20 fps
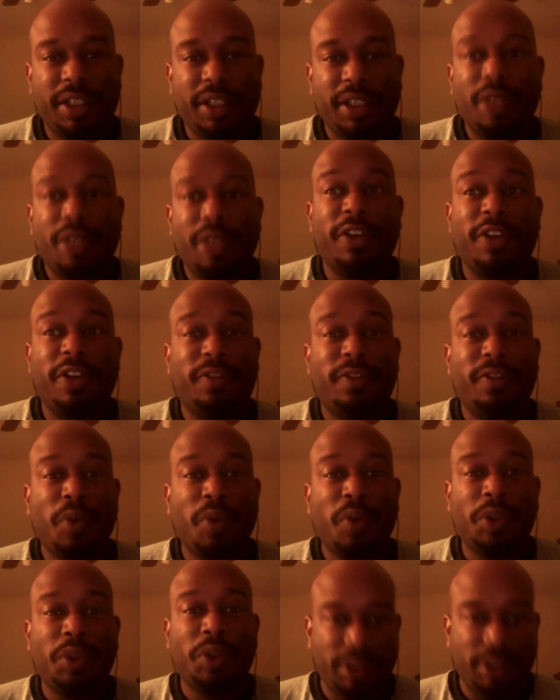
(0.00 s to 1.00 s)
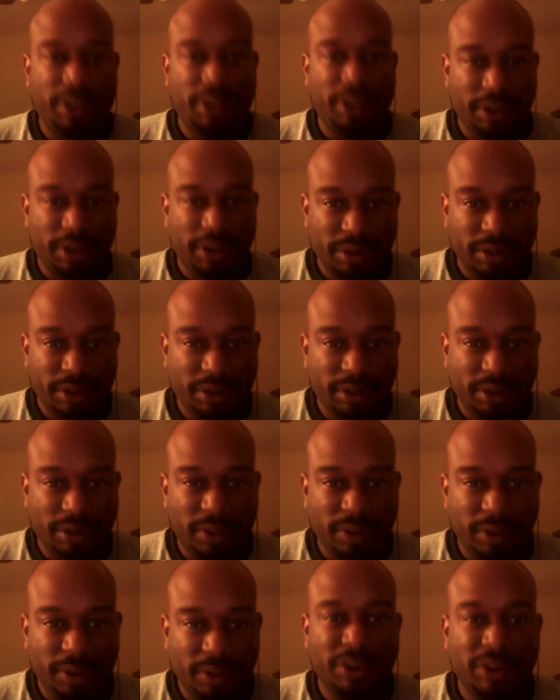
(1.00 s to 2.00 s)
But unfortunately,
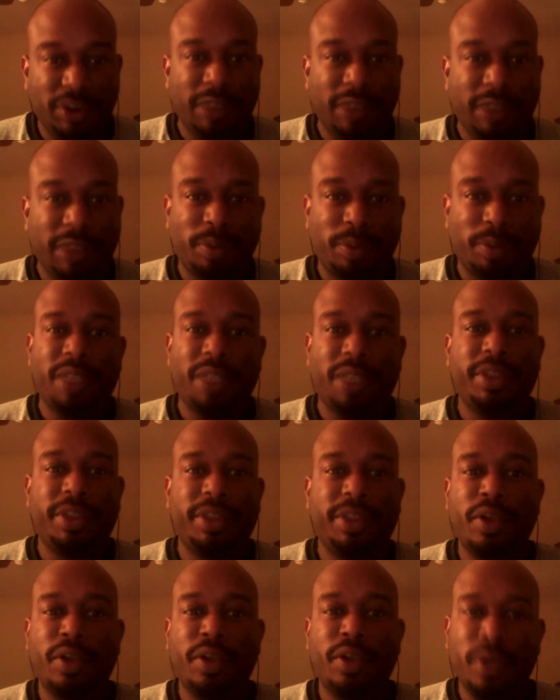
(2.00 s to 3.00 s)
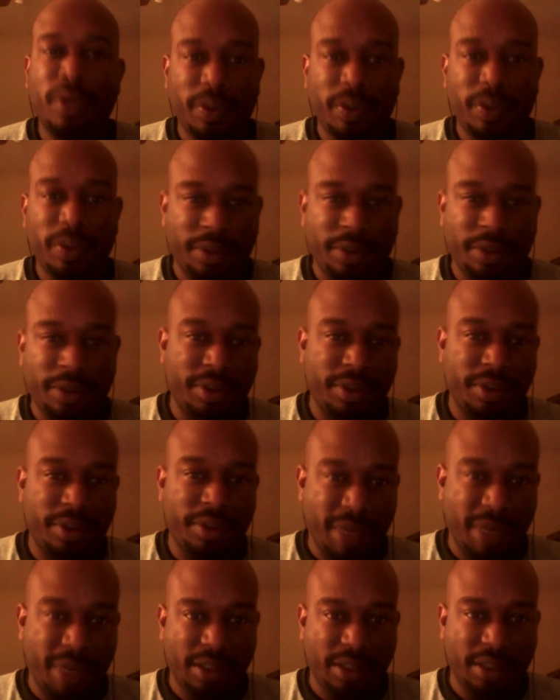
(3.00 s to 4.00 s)
Rusev will probably be the only winner in this
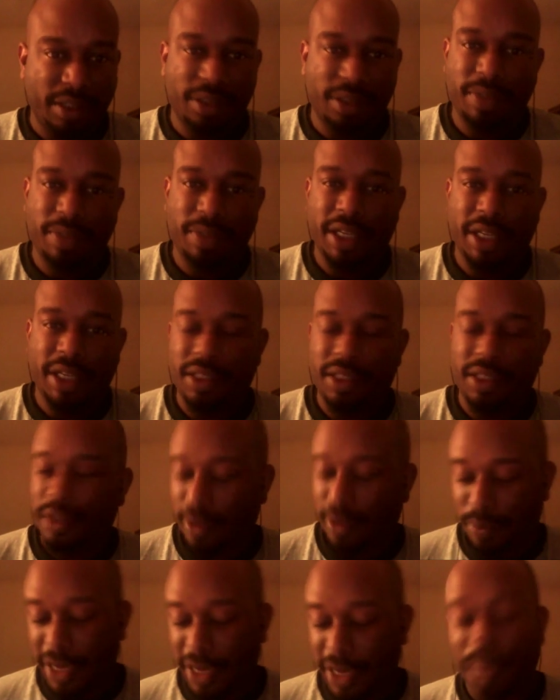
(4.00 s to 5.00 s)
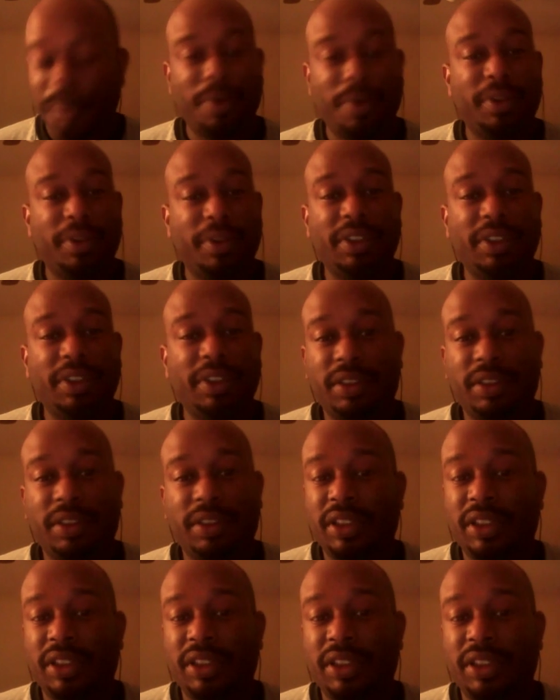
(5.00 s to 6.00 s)
match. This match, on paper, this
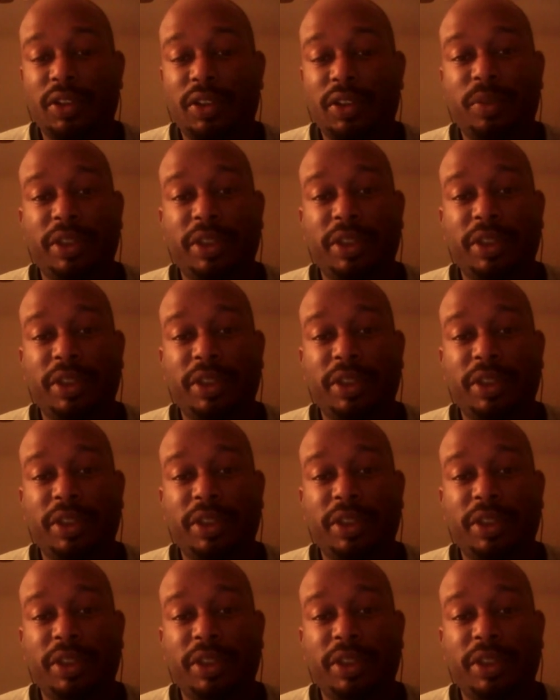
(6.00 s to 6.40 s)
looks like it's going to be a